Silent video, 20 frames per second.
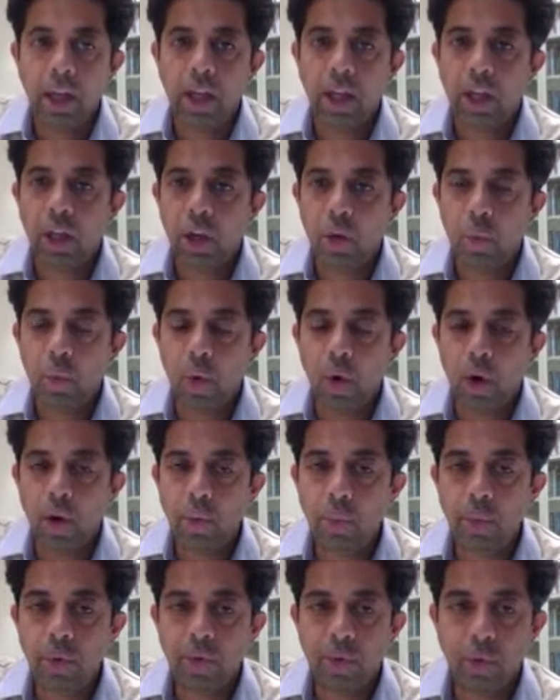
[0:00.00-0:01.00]
In
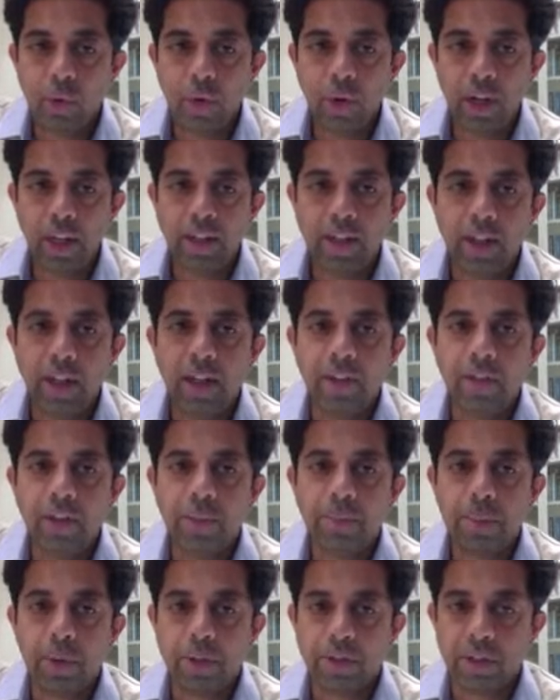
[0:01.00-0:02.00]
Q1, we've already
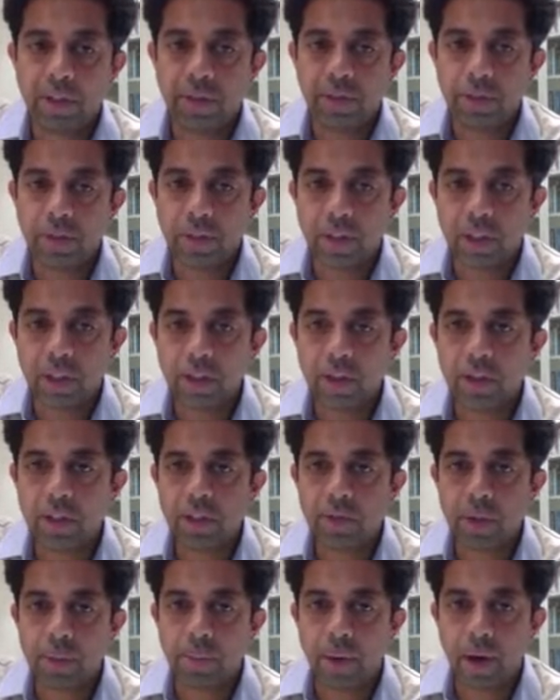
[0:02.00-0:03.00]
delivered positive
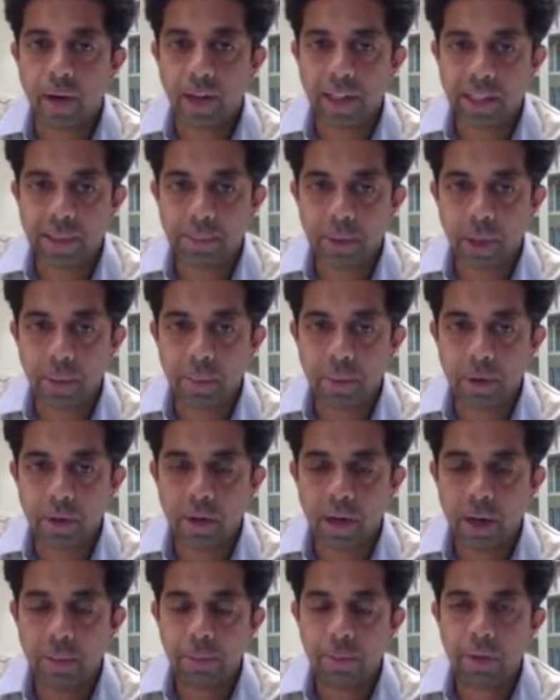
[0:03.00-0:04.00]
results from our antibody
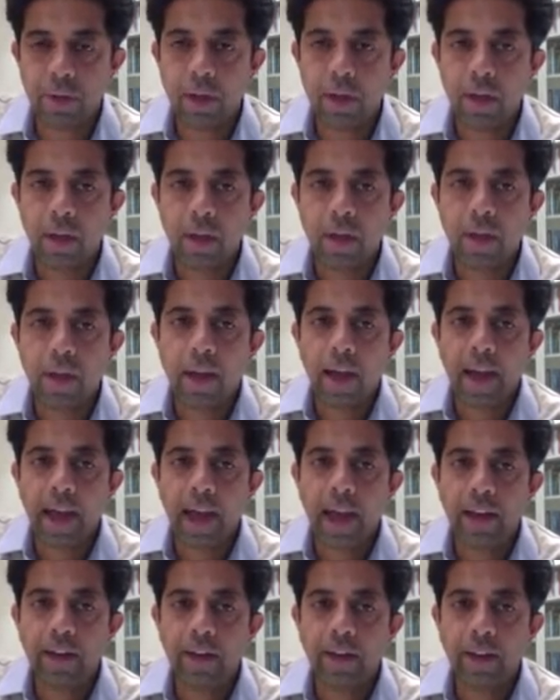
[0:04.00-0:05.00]
programs
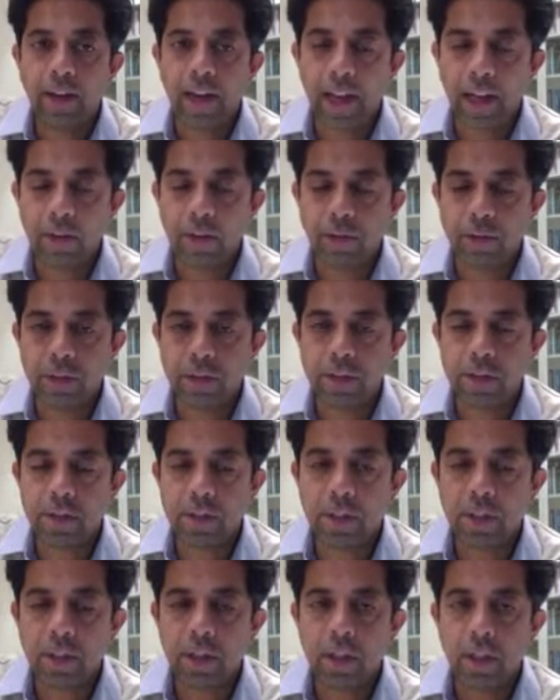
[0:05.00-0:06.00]
and
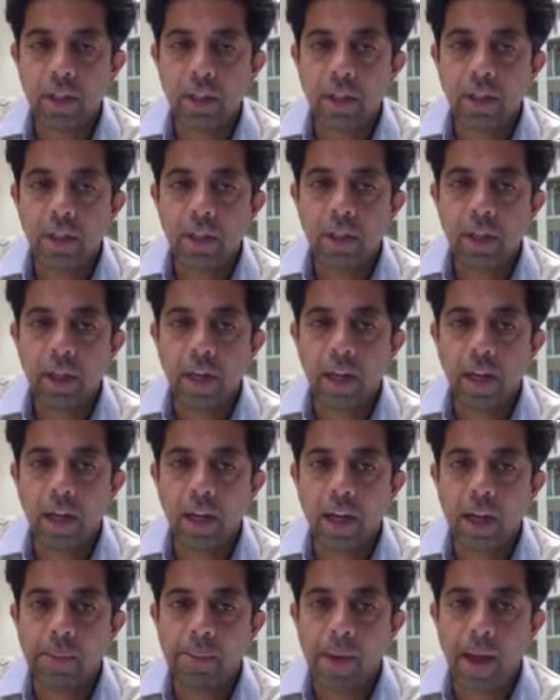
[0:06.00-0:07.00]
announced
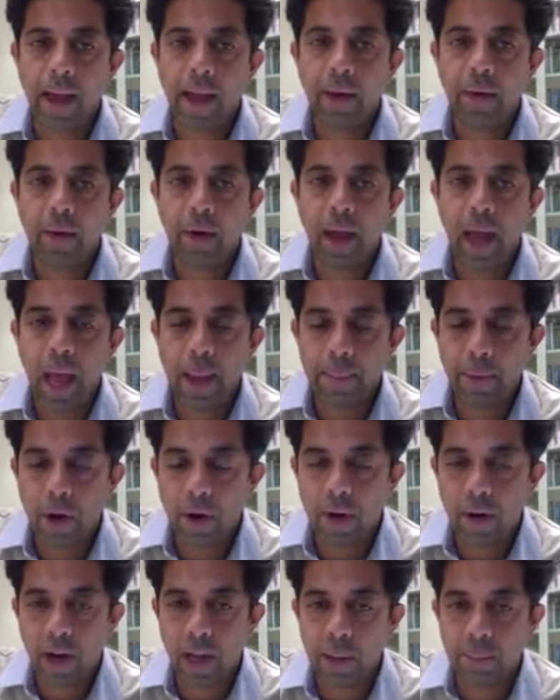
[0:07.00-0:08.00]
um, our
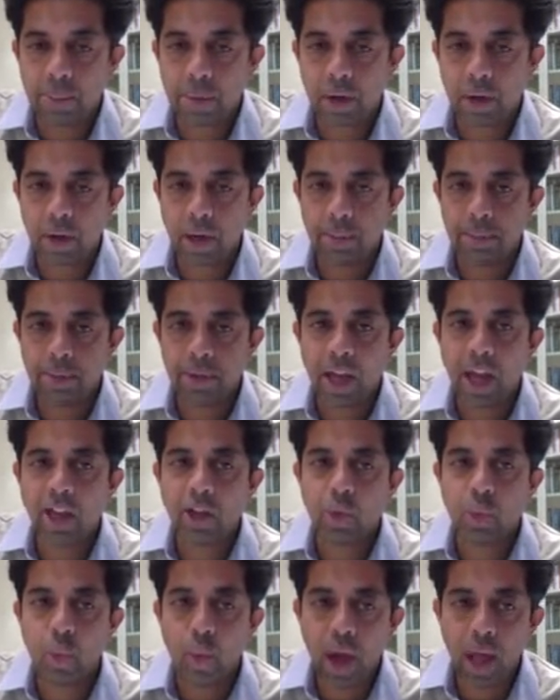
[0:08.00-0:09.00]
mRNA programs,
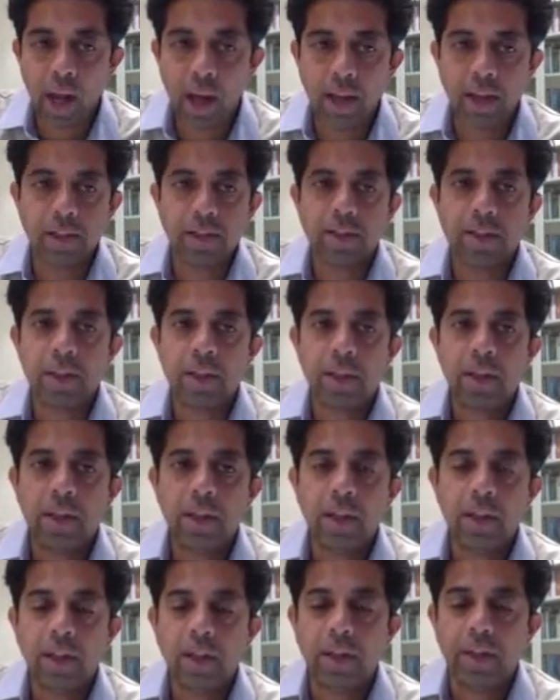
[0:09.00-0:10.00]
as well as
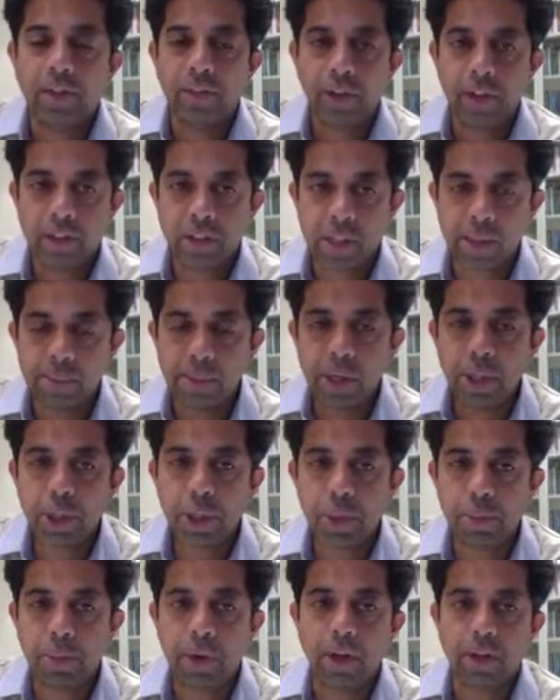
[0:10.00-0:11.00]
the first
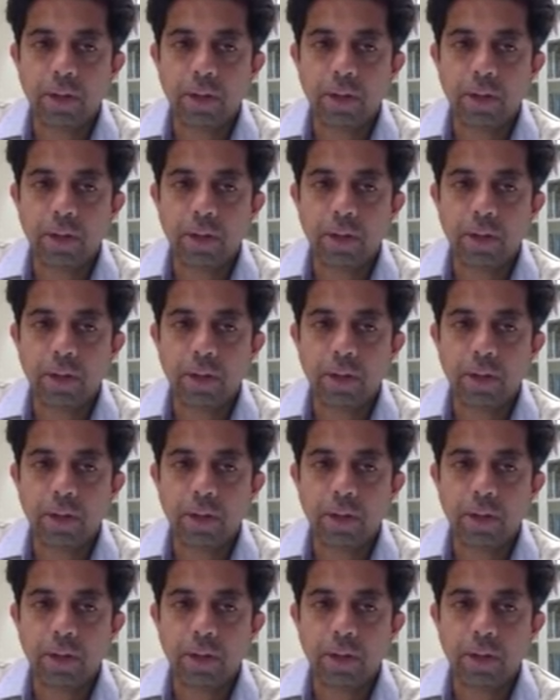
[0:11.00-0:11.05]
commercial